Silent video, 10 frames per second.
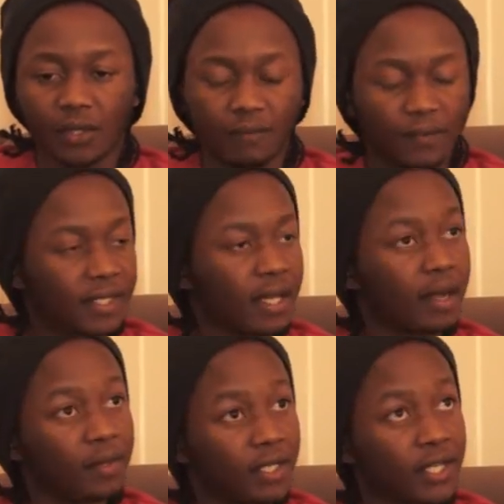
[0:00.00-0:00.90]
visa
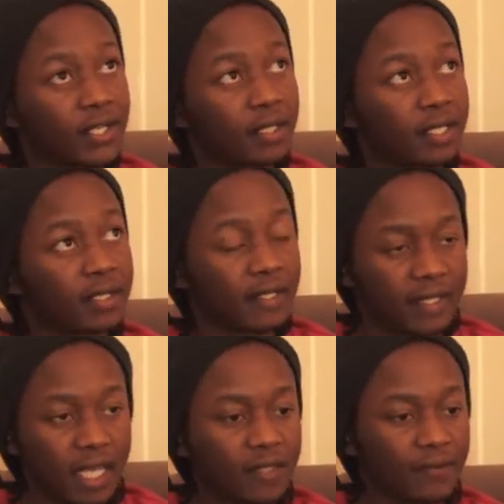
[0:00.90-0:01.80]
application is
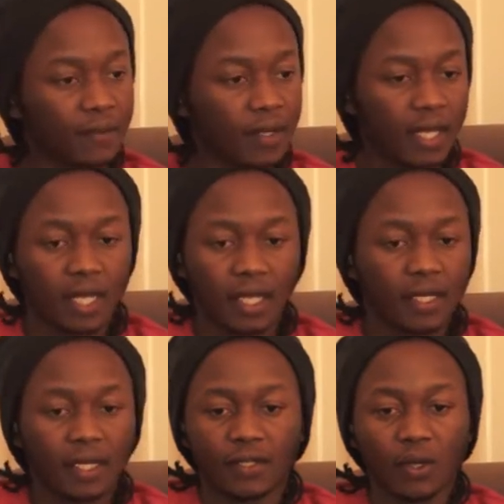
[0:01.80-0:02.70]
successful,
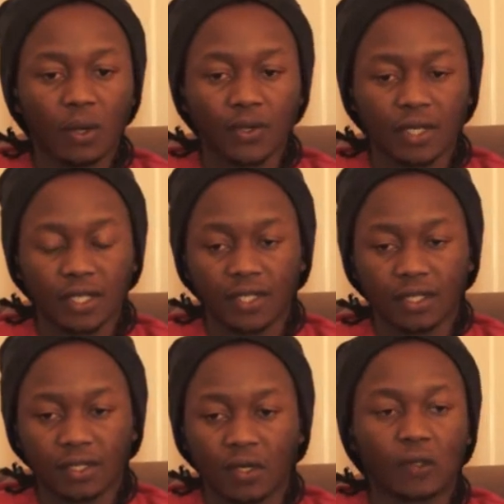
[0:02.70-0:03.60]
that's all. You can
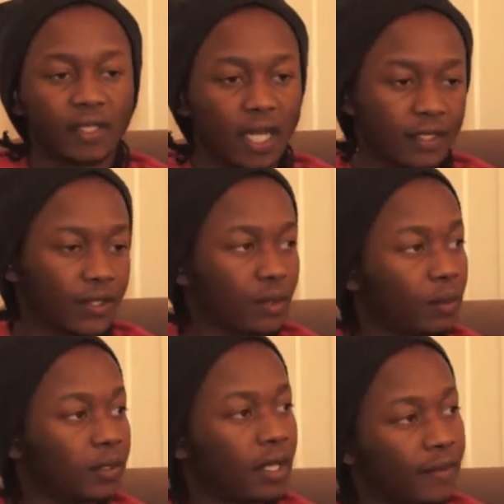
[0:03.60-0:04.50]
just contact the
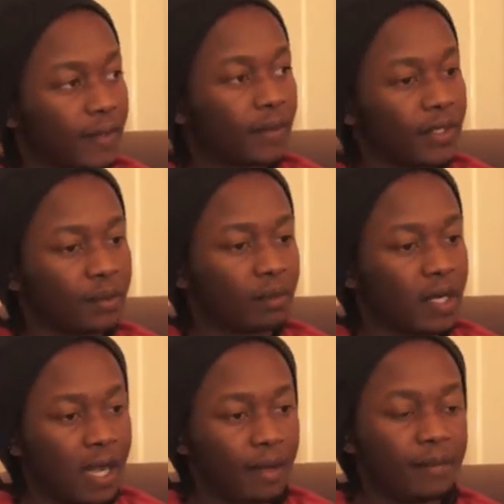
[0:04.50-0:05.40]
school, tell them when you
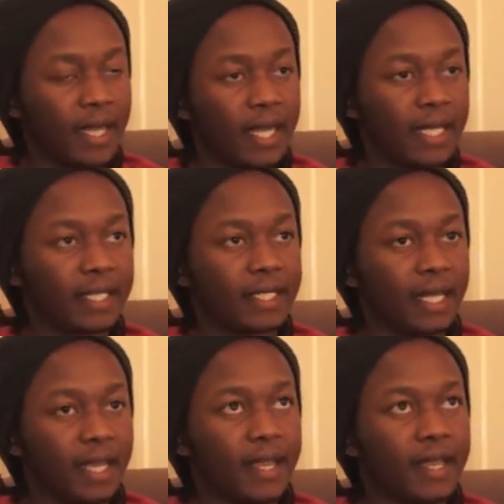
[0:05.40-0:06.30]
come, and
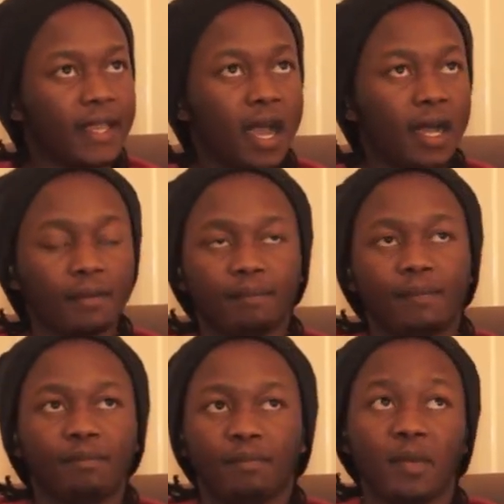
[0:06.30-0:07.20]
yeah,
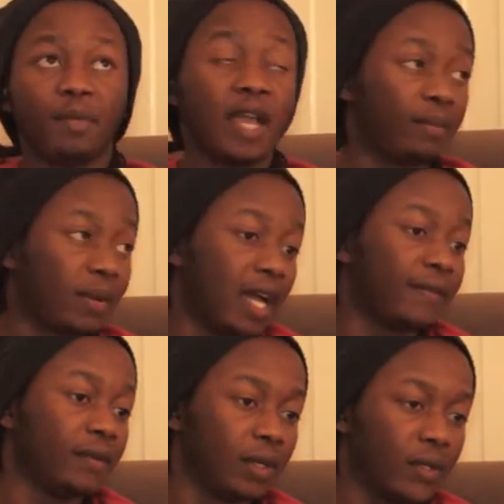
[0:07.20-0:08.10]
maybe apply
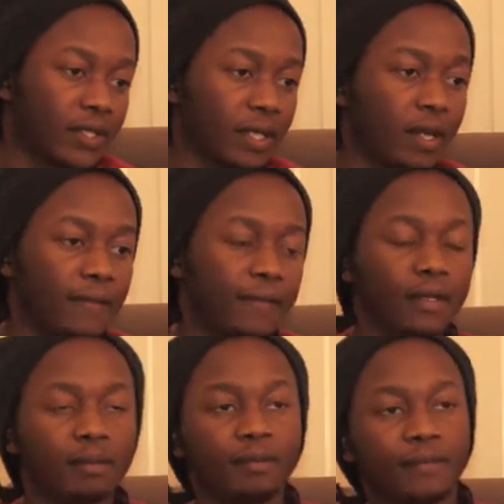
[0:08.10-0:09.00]
for a hostel
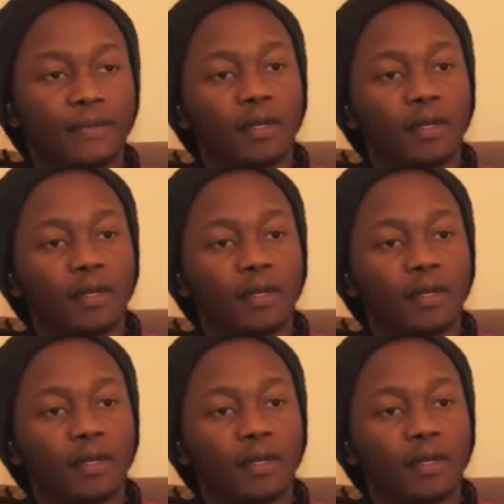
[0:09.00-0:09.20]
from